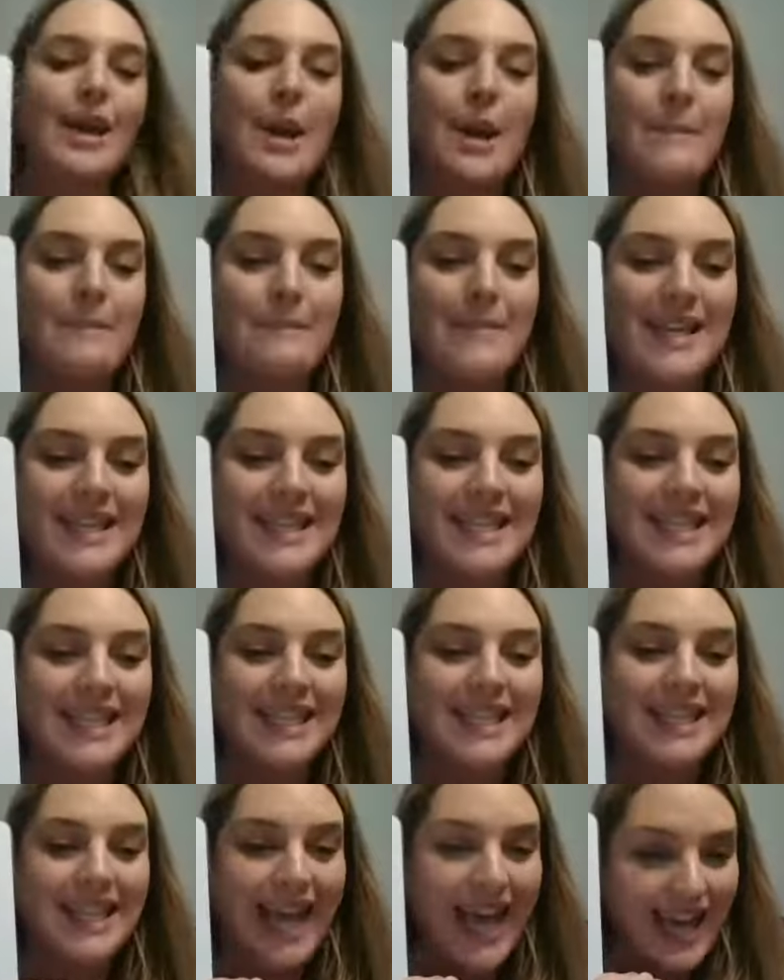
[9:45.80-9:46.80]

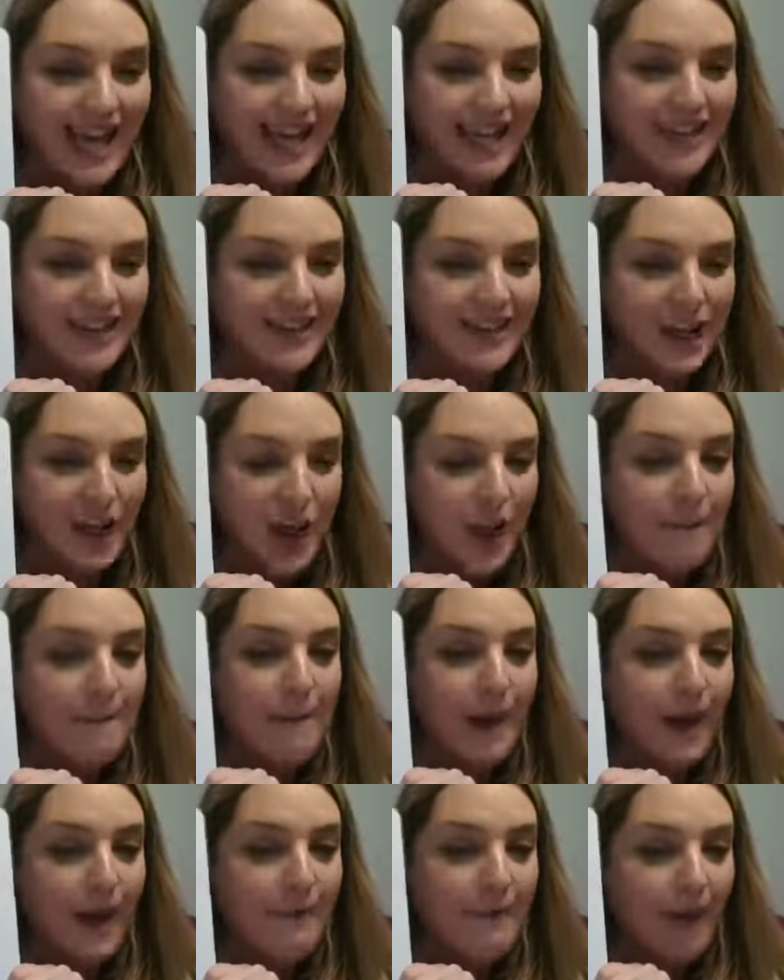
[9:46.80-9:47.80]
misled
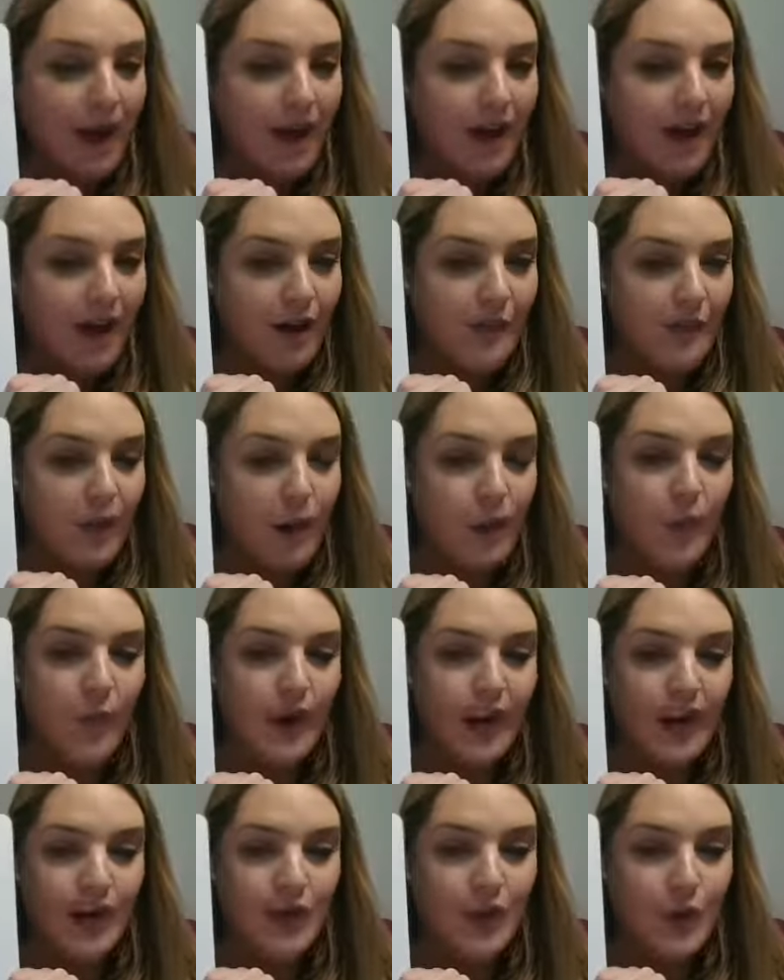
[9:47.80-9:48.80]
my mom
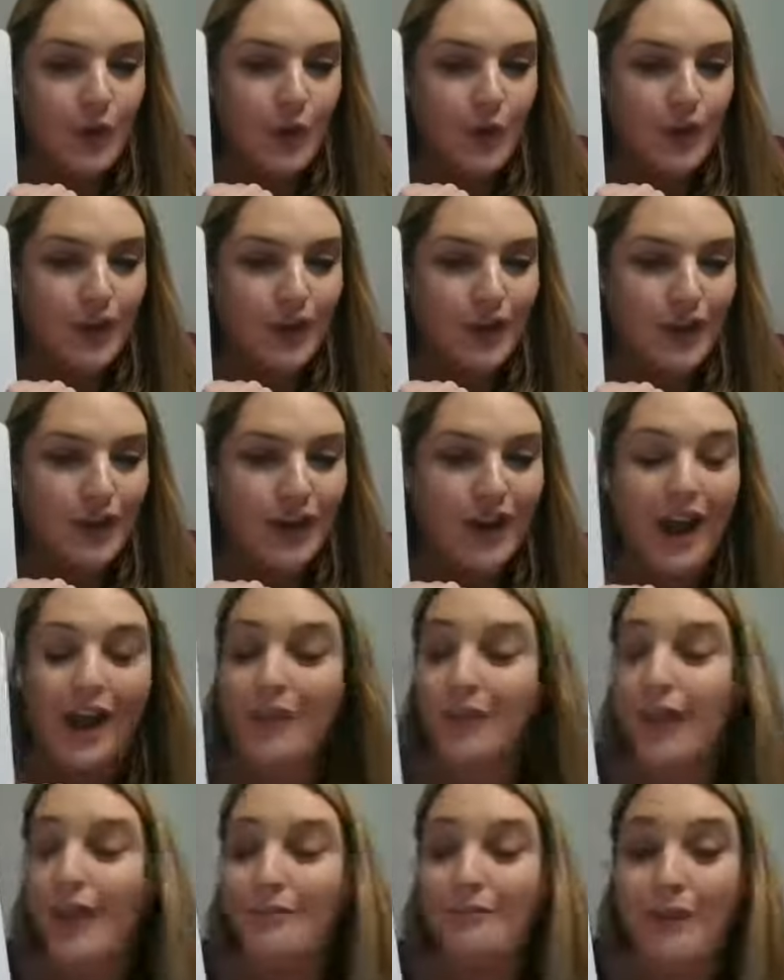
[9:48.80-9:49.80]
when I told her
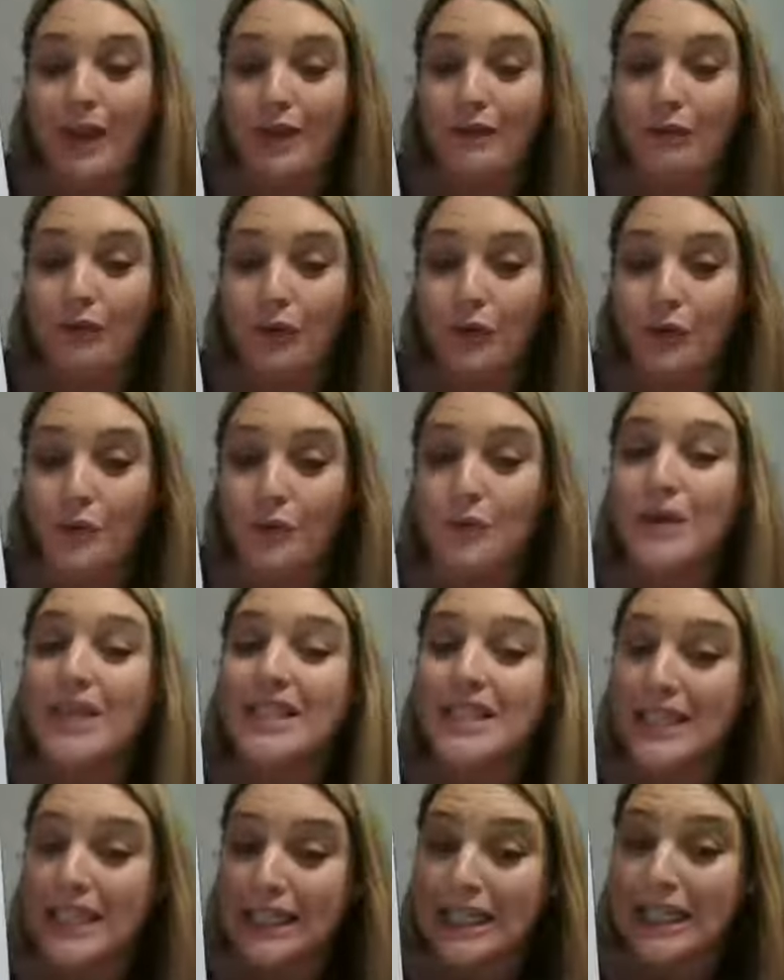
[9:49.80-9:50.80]
that my room
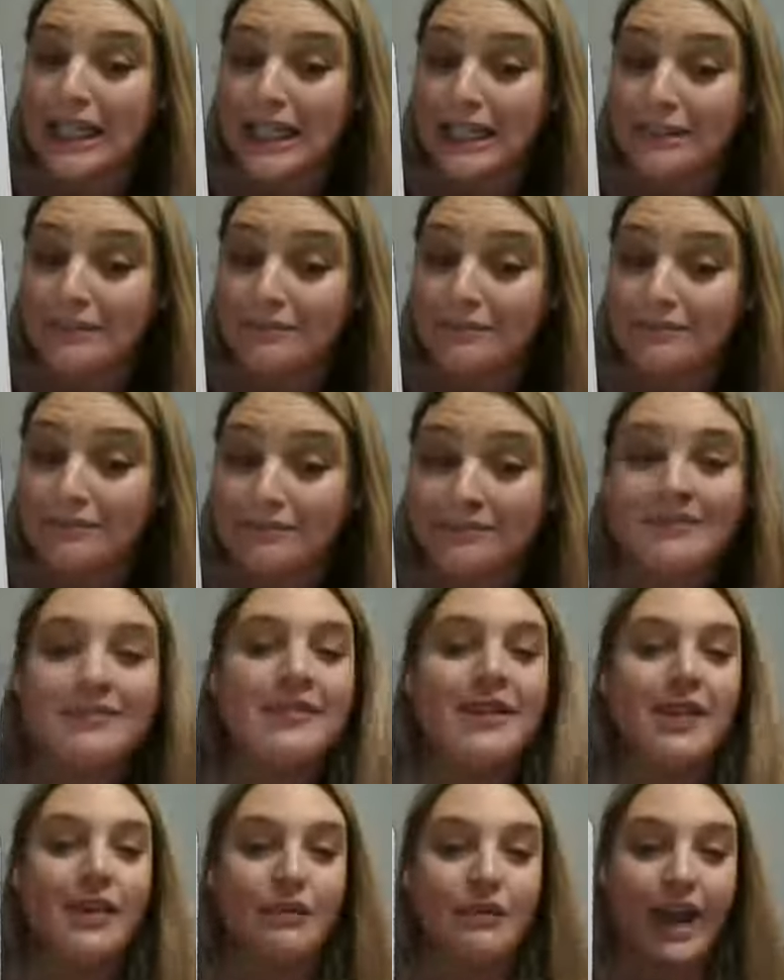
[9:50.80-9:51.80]
was clean,
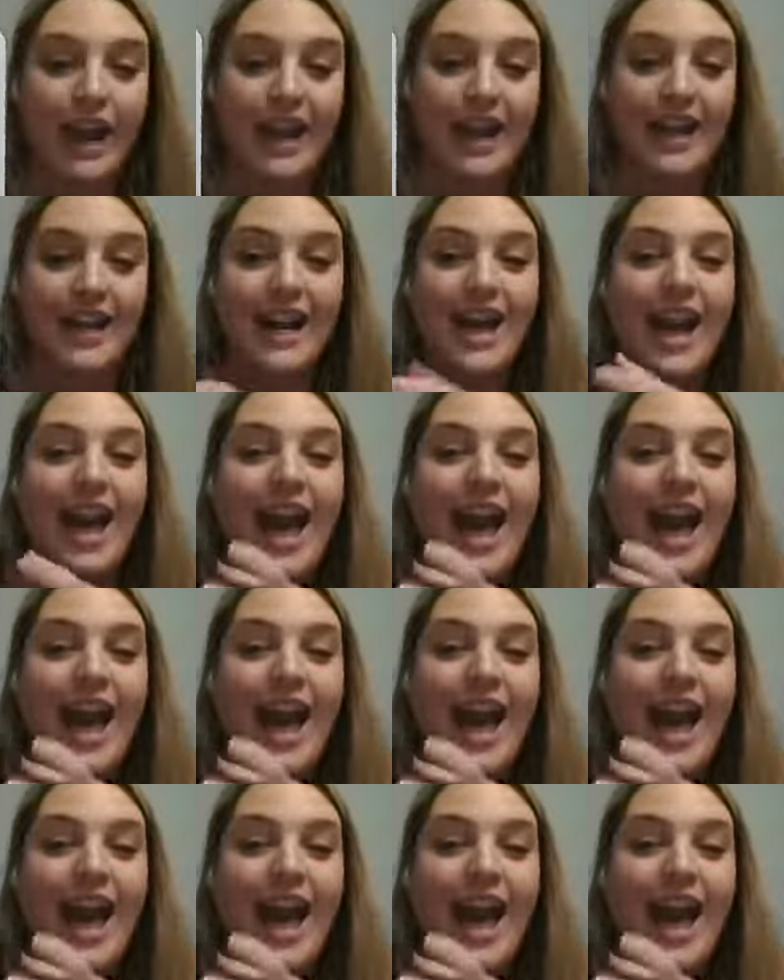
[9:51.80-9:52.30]
right?